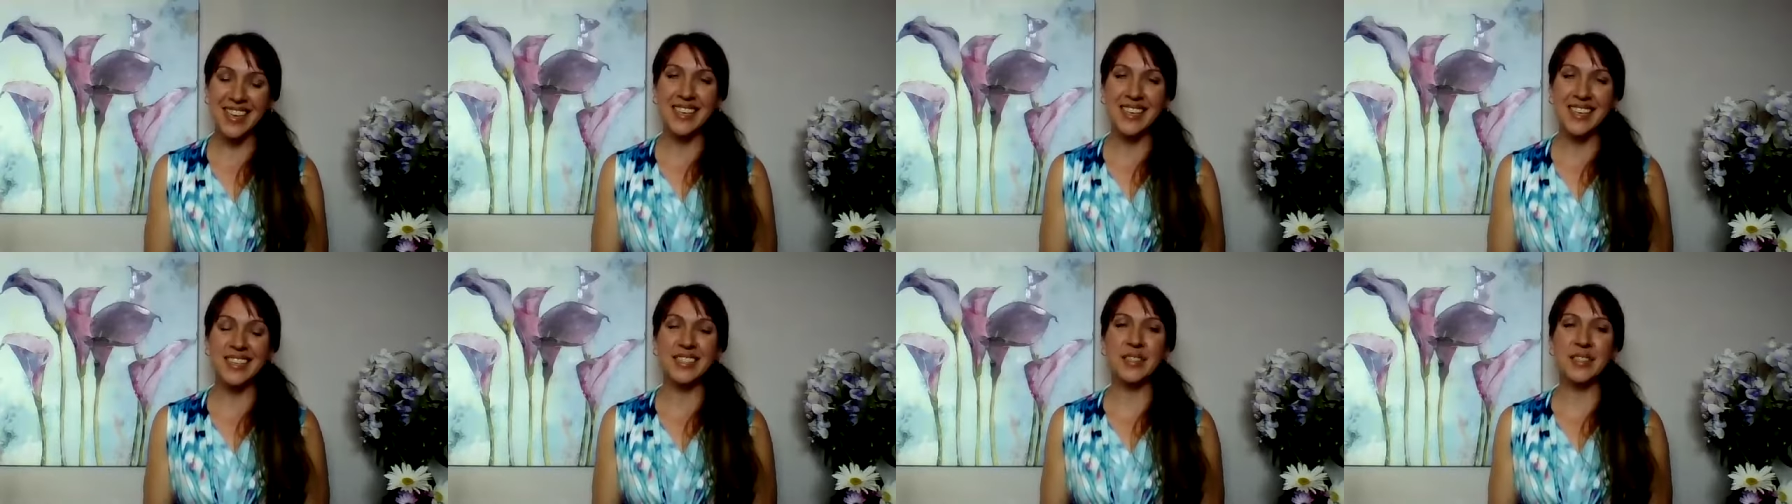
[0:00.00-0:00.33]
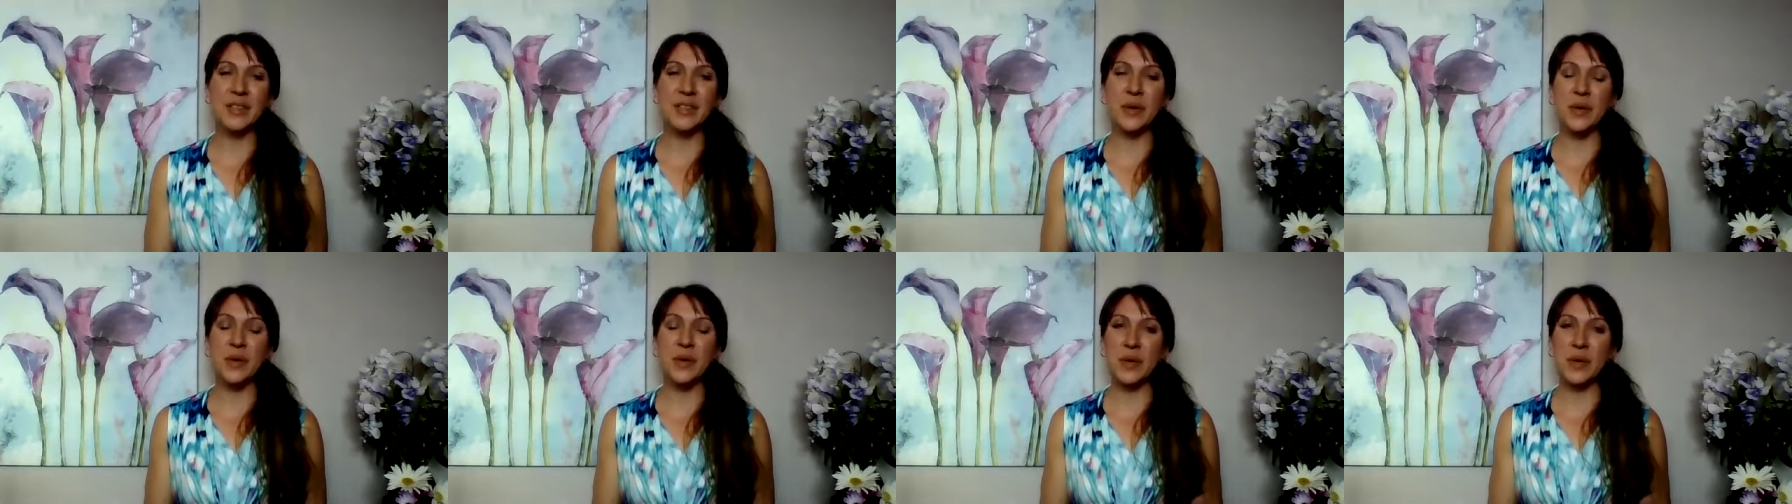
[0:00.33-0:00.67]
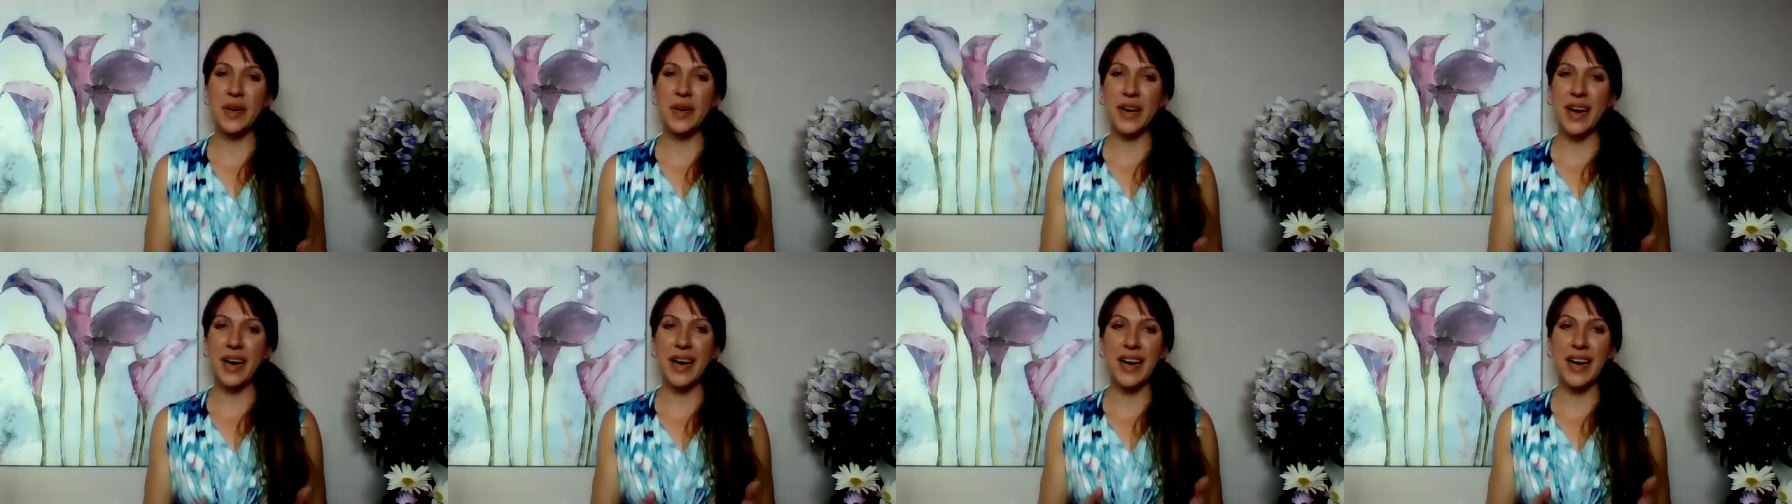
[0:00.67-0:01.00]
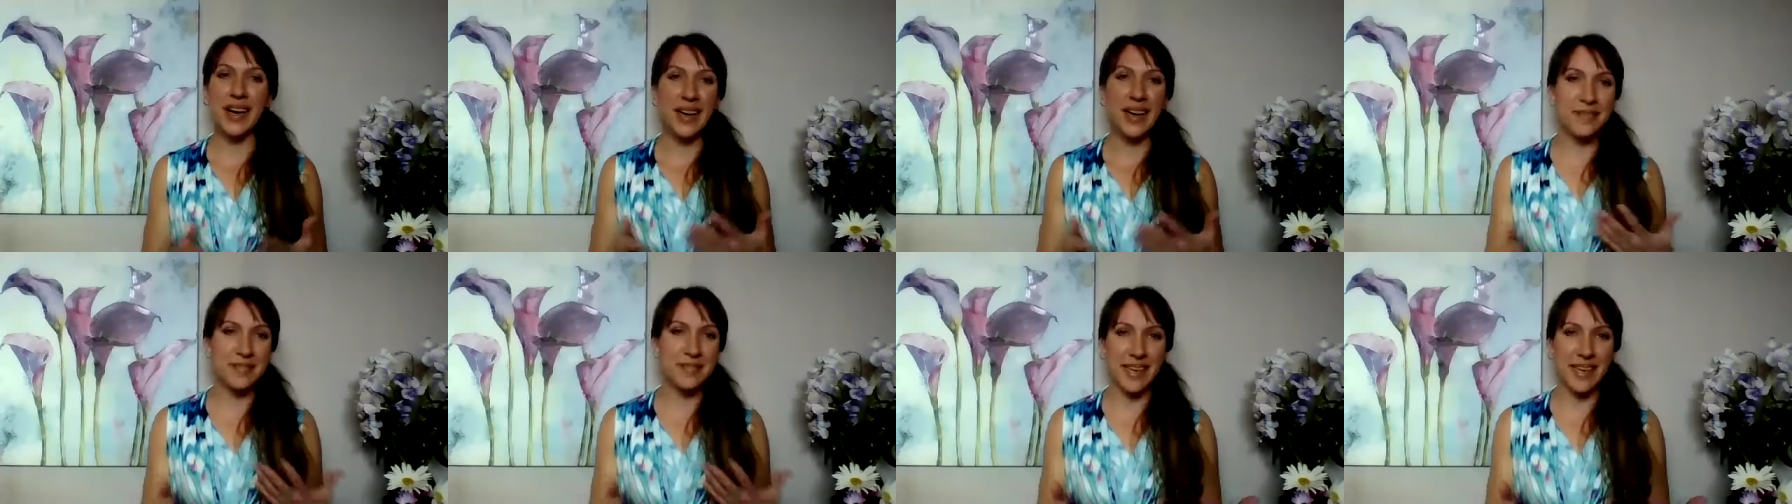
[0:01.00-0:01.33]
So I
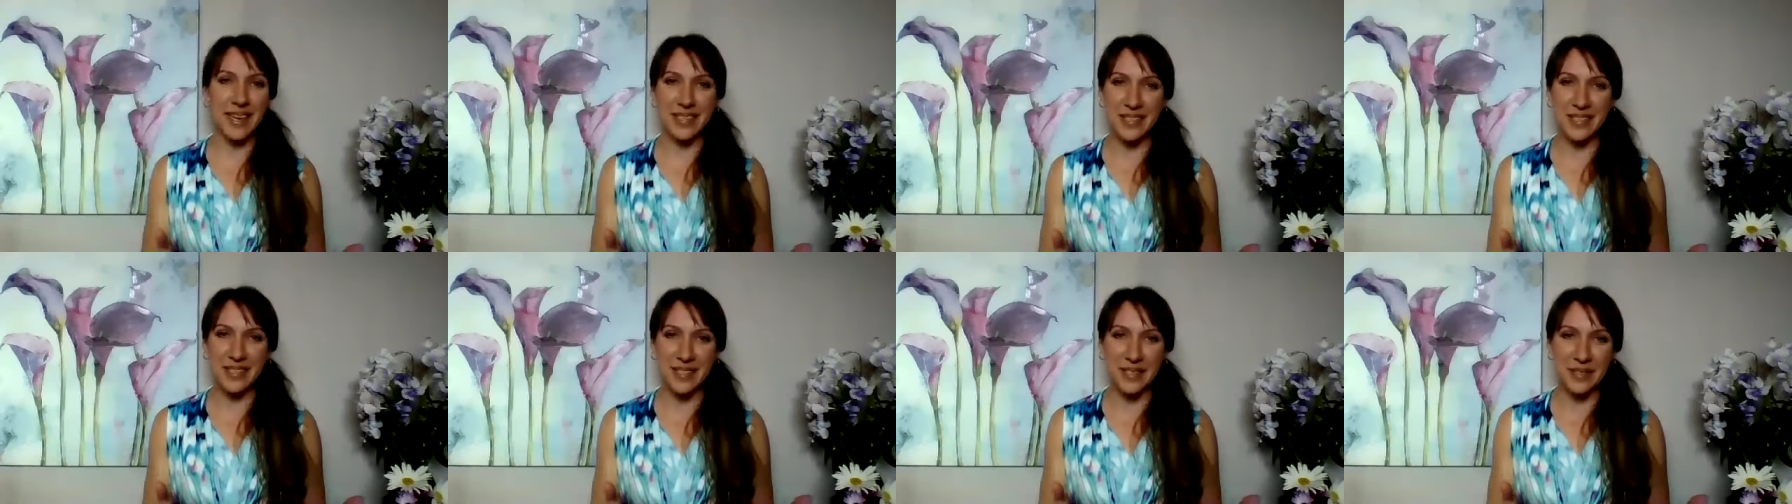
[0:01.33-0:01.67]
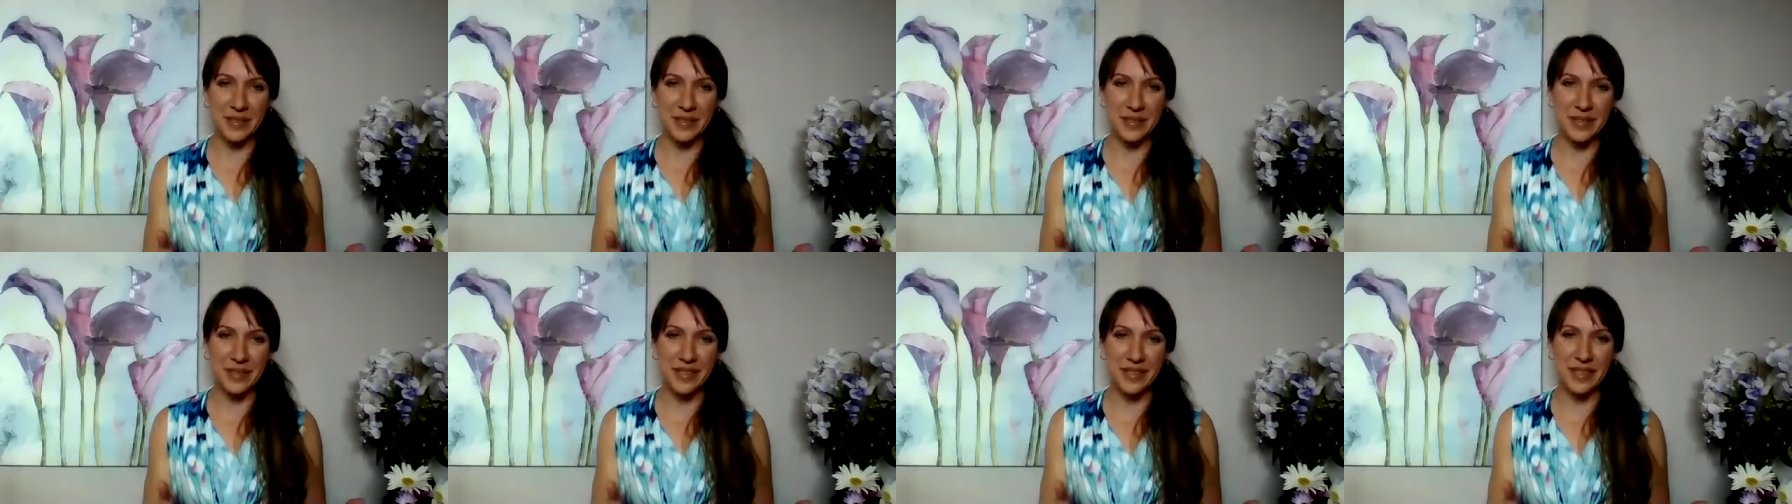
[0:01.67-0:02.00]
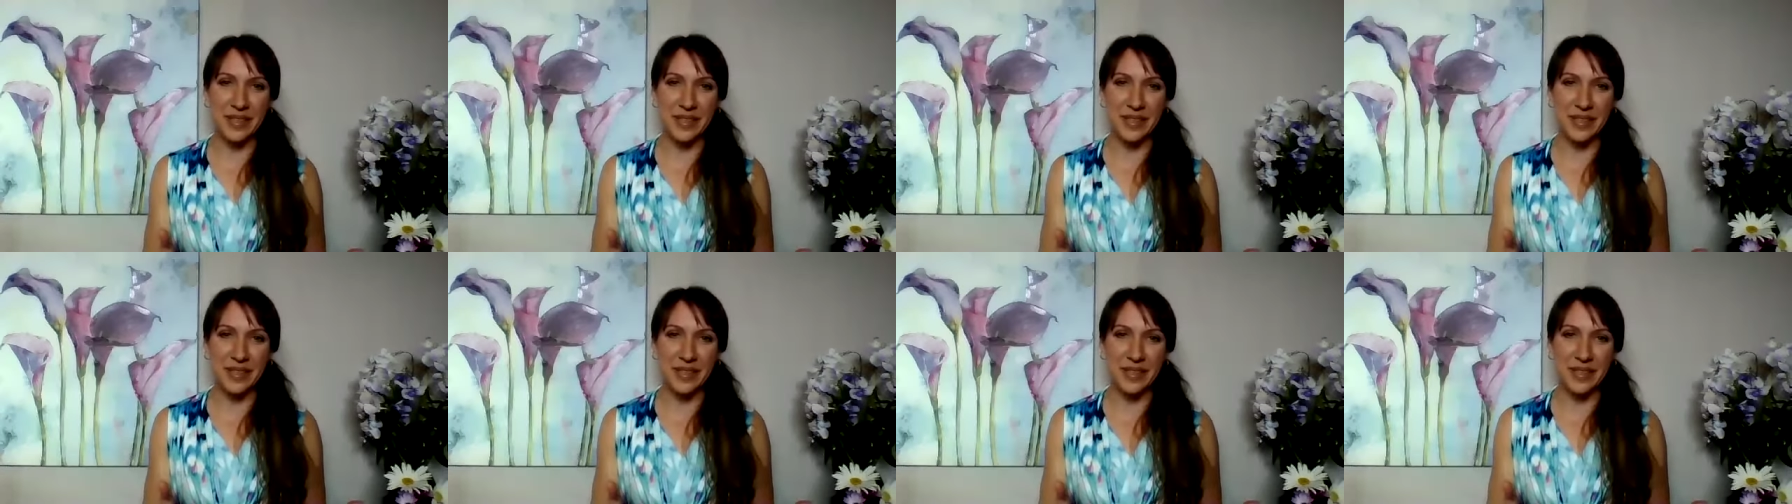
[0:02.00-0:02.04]
have to ask you,